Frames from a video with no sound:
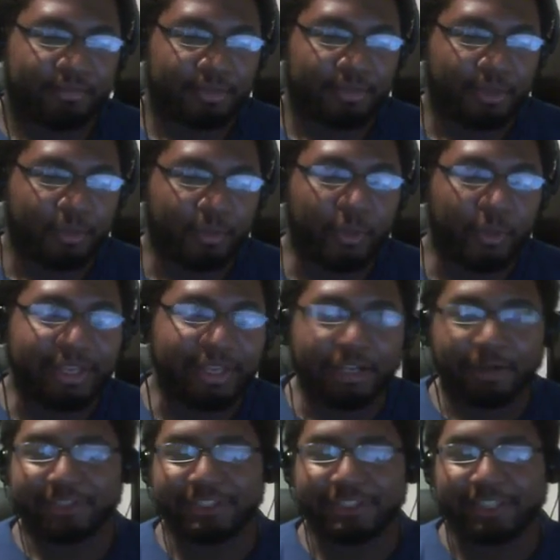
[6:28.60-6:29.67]
we
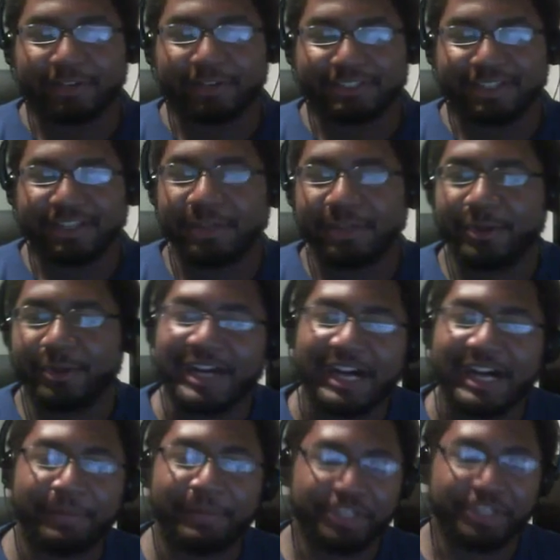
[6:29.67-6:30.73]
know that there is another
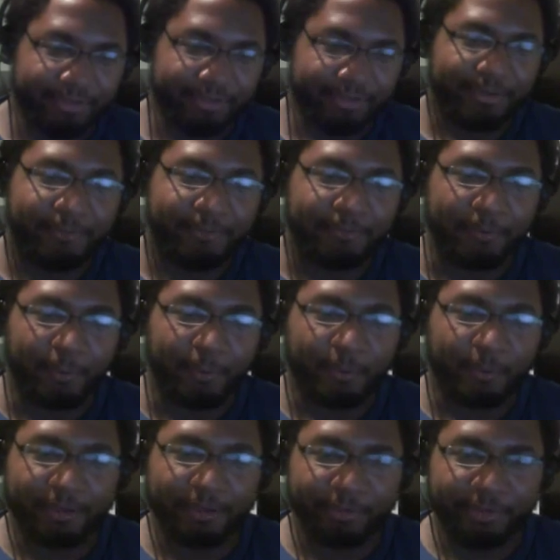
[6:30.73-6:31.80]
option
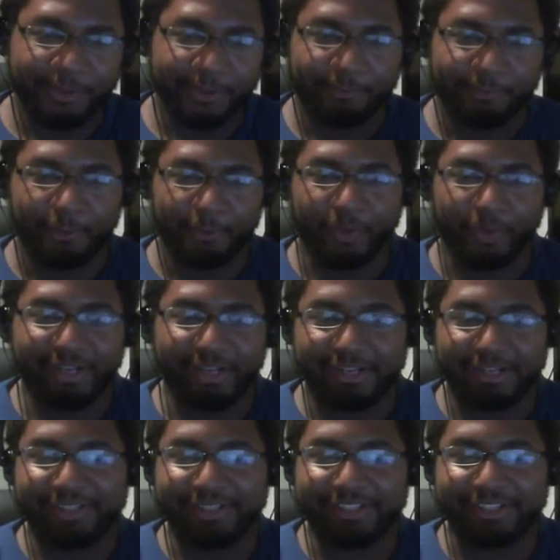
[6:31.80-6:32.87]
for a beautiful queen
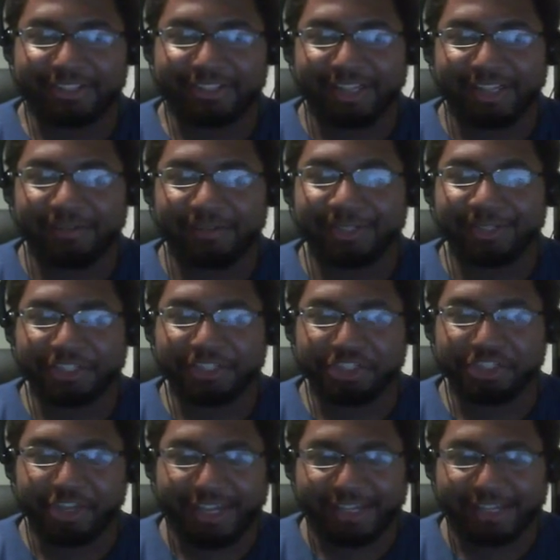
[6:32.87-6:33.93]
coming to take everything
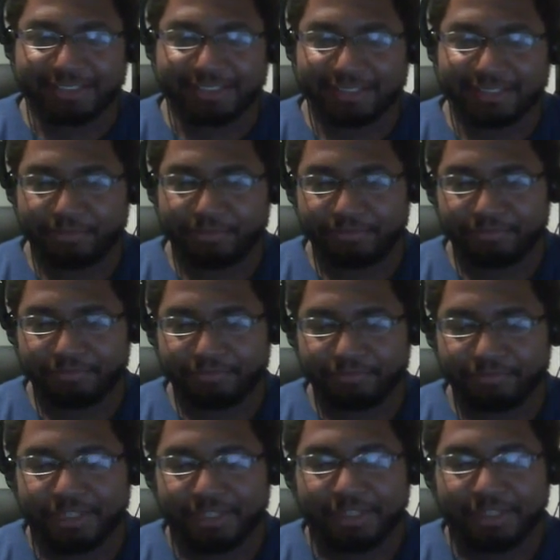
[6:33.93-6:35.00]
she has.
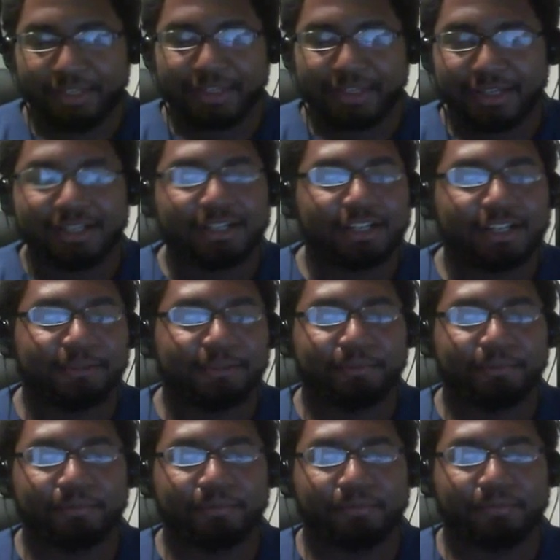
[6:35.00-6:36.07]
Um,
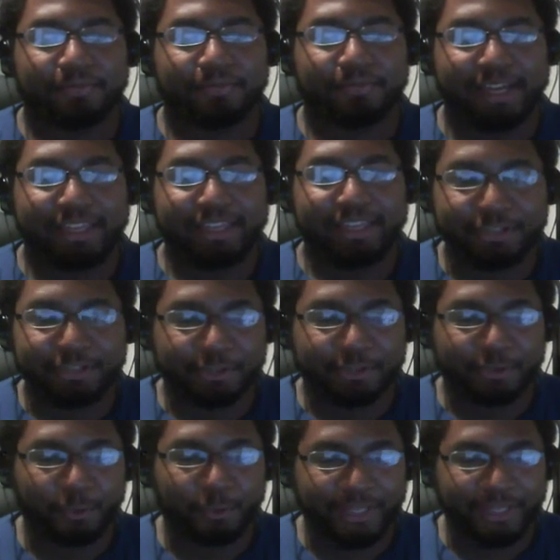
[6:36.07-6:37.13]
a younger
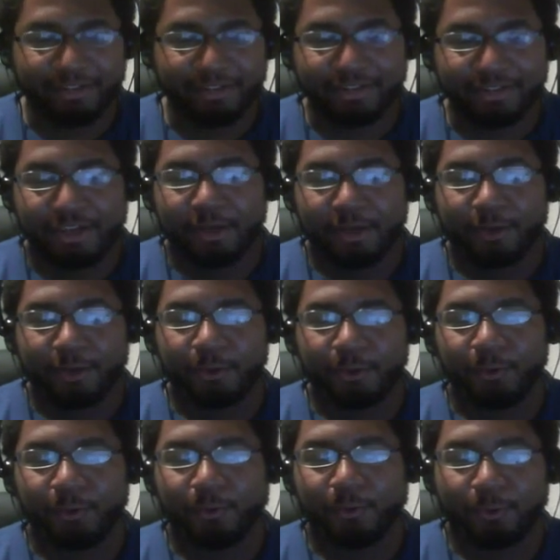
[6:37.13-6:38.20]
queen
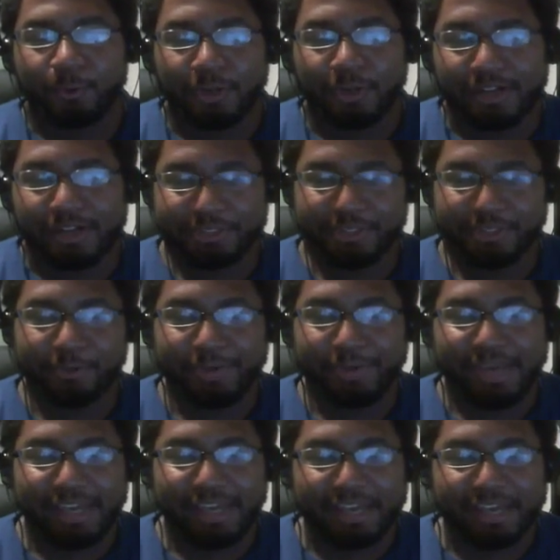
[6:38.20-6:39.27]
who also
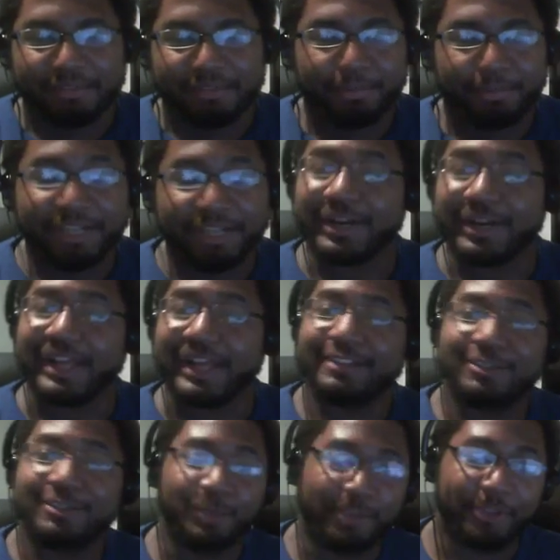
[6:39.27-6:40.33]
may have some pet
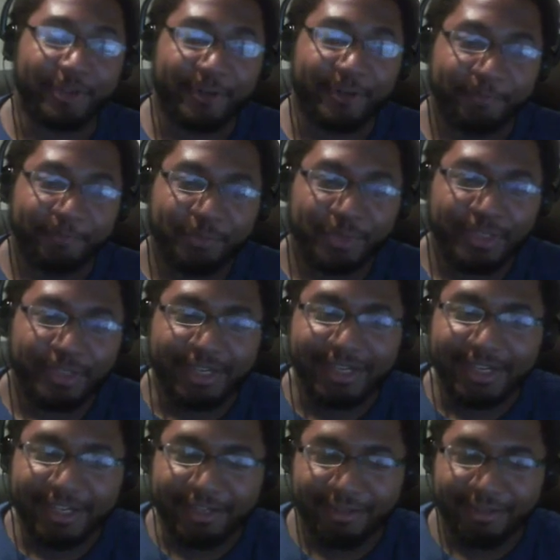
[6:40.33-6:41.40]
dragons with her
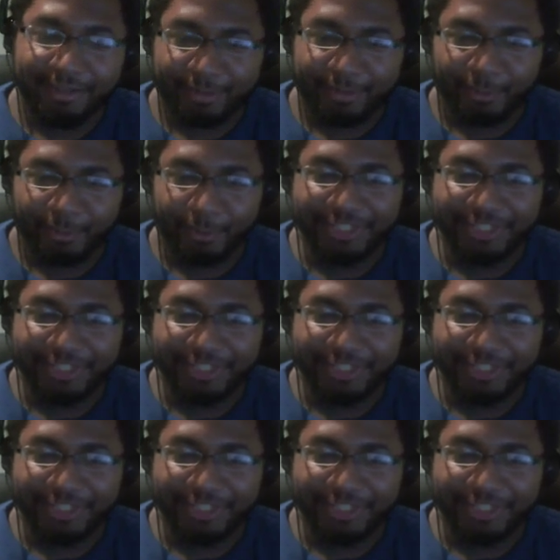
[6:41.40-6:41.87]
when